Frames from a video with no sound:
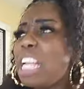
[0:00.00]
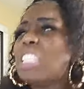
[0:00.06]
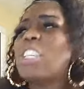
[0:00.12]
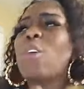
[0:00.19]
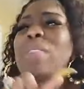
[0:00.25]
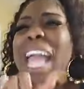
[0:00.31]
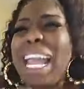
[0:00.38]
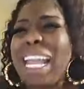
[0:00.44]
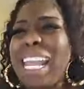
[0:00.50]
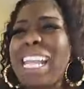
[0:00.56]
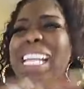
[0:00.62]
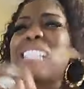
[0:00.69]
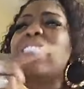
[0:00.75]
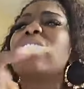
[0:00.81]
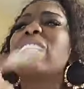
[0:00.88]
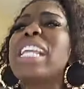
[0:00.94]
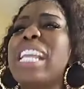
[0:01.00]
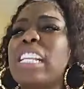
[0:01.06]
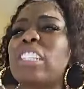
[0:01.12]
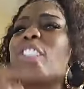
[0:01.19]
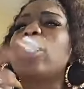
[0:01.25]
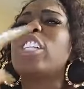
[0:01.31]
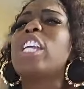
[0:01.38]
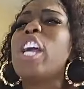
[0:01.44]
so that he can see
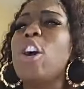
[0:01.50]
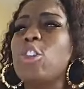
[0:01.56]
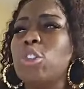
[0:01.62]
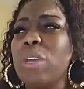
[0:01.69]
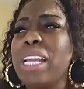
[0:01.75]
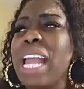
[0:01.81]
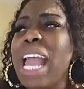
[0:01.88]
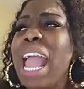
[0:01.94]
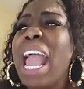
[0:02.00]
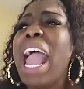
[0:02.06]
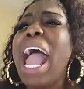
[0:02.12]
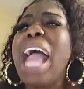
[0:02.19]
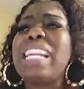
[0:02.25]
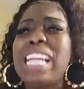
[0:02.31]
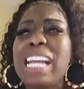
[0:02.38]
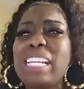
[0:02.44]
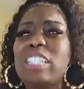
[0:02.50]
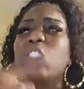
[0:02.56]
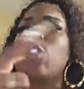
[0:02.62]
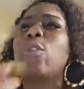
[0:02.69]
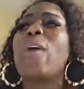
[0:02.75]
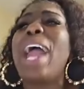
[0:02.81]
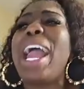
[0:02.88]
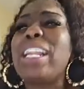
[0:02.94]
his children and his
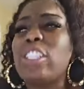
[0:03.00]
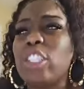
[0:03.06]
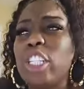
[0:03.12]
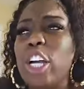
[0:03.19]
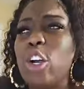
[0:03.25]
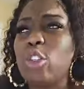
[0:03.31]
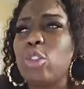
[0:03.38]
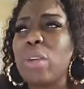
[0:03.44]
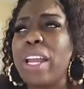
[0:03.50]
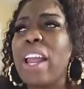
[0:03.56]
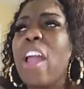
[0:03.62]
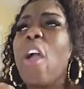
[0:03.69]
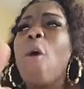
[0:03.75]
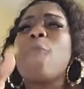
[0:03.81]
grandchildren,